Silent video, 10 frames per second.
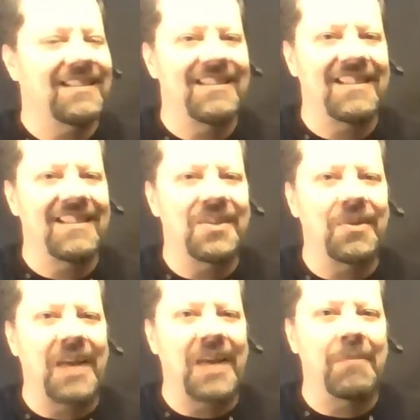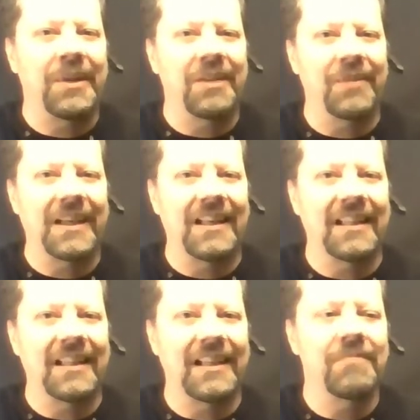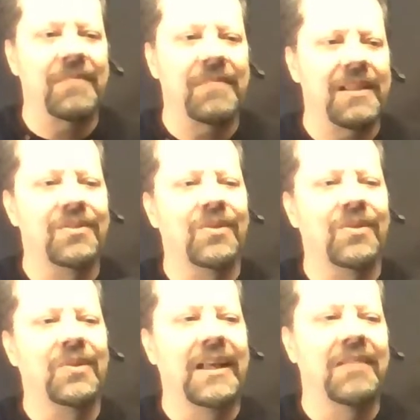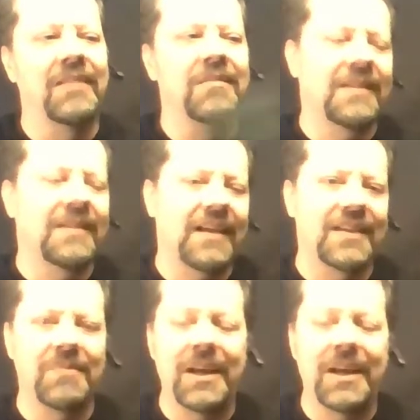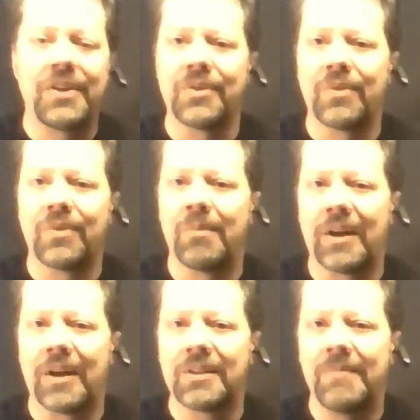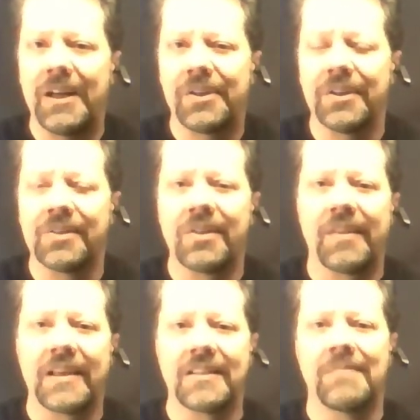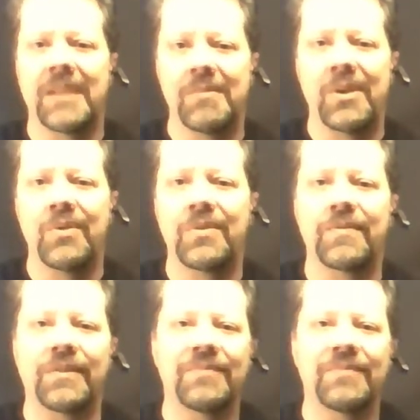These don't happen in reality. These are only estimations or approximations to things that might be useful.